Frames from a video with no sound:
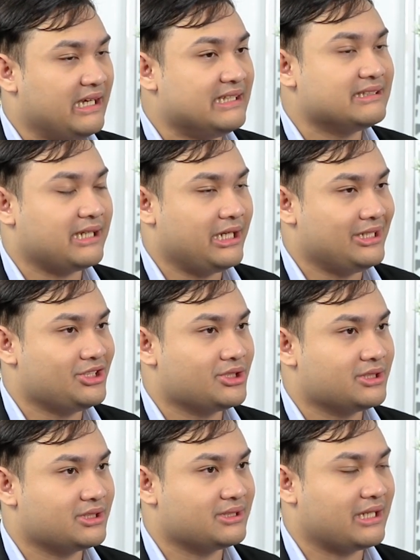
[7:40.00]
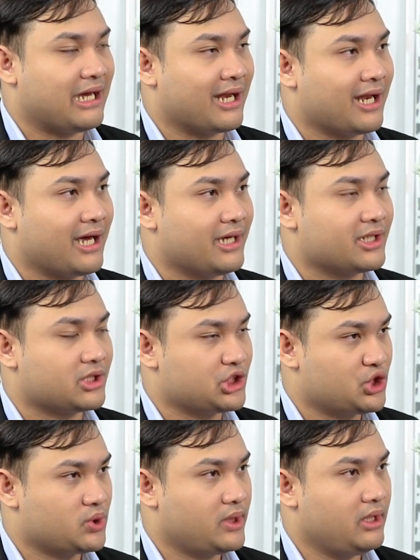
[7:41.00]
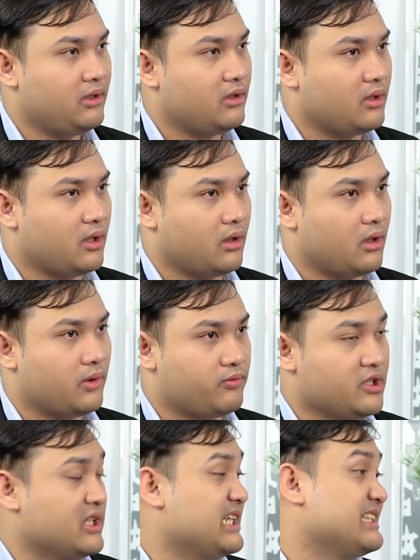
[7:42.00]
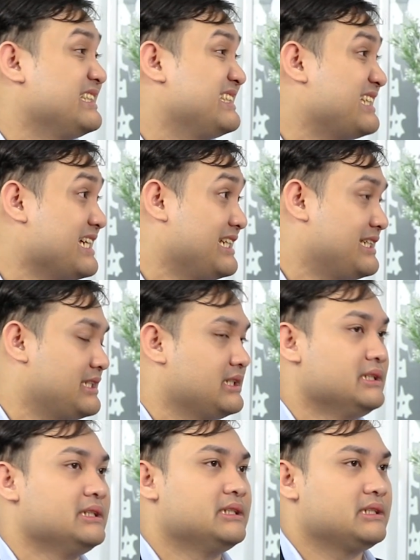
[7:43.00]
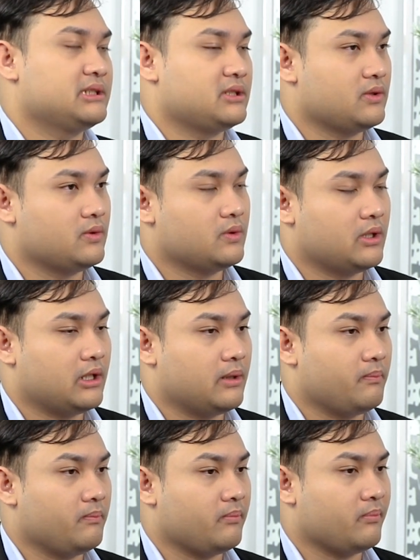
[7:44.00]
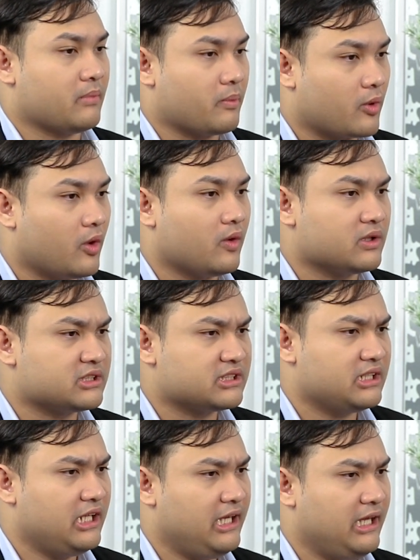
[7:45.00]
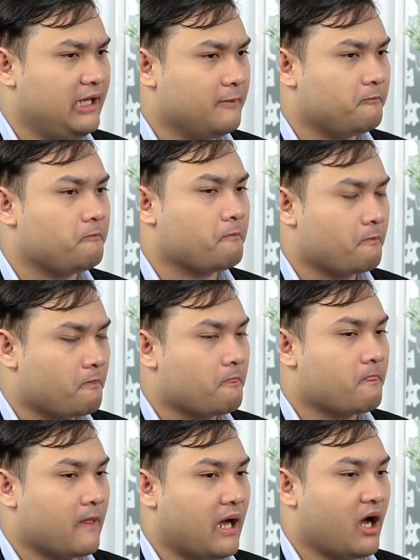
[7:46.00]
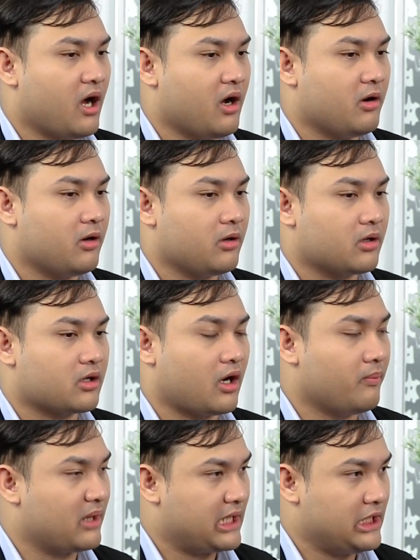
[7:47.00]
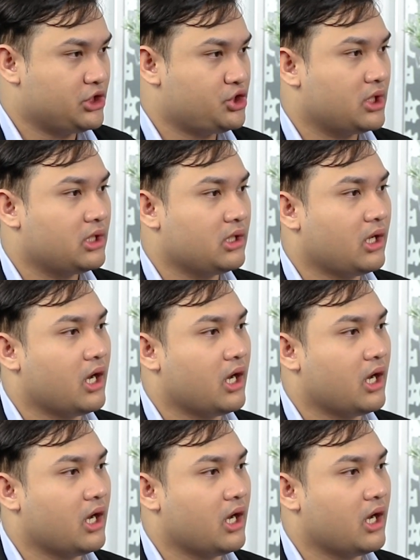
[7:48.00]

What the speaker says: East Asian's ally country of the United States. So of course the complication